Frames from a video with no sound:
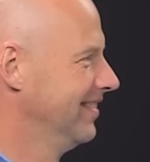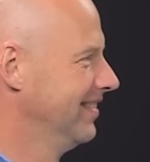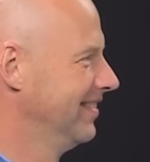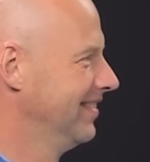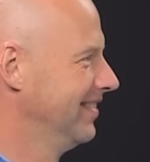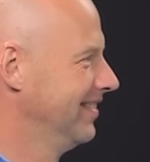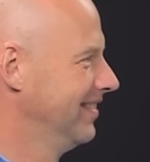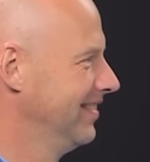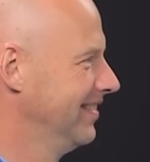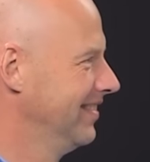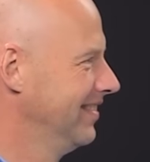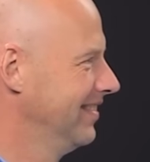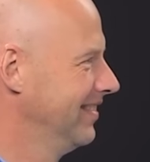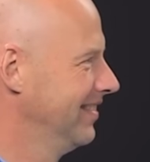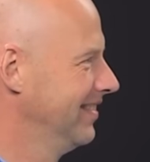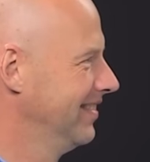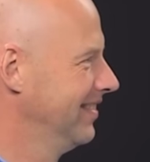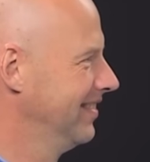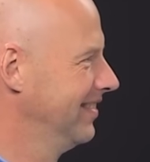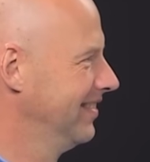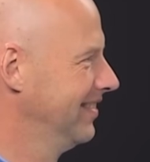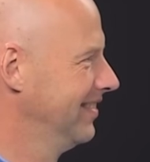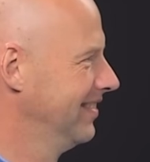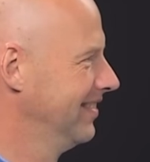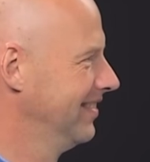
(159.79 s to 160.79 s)

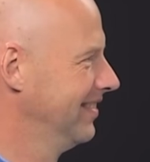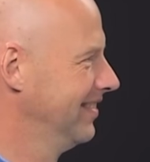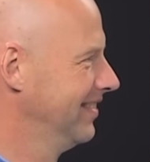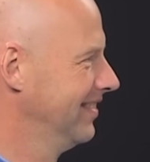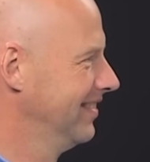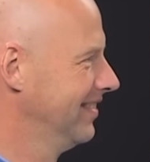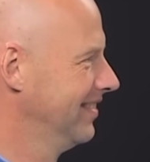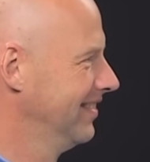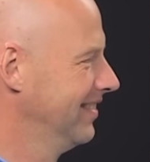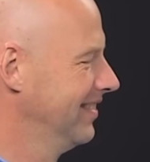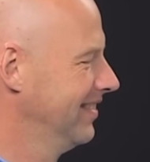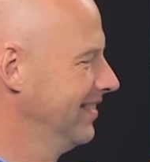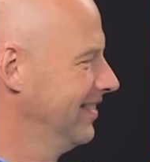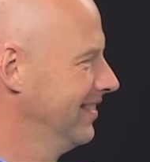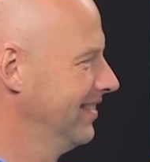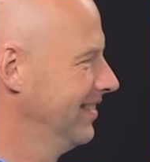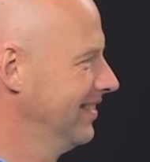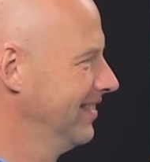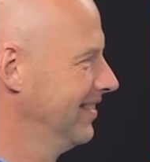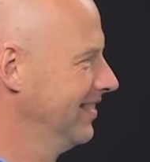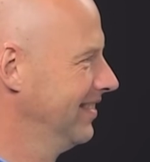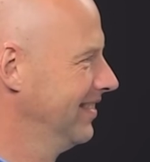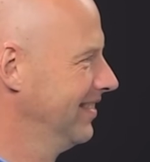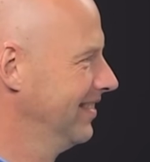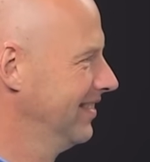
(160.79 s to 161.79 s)

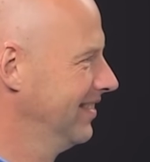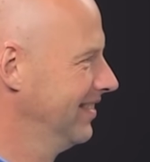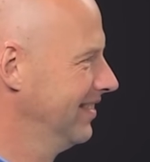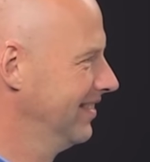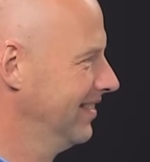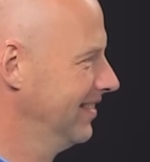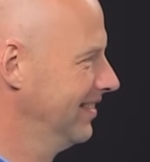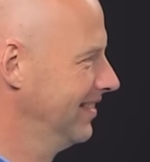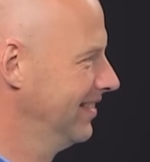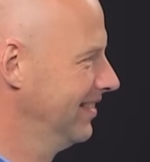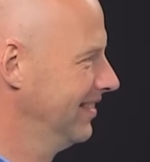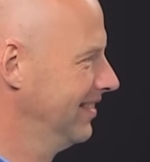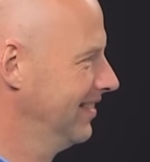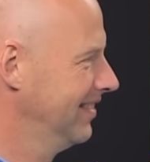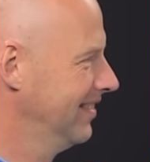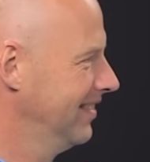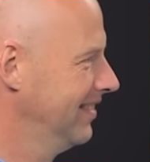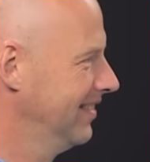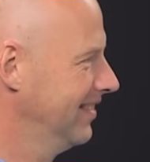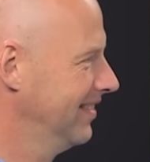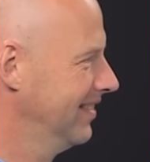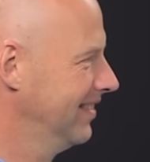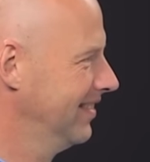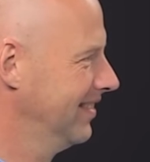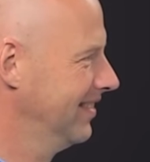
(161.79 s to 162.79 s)

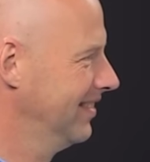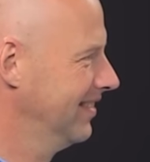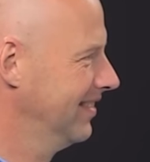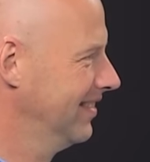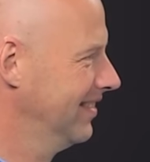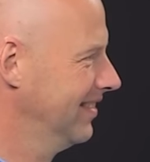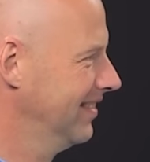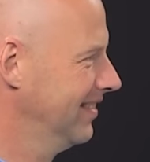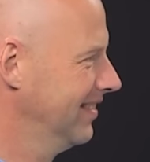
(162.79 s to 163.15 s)
[no speech]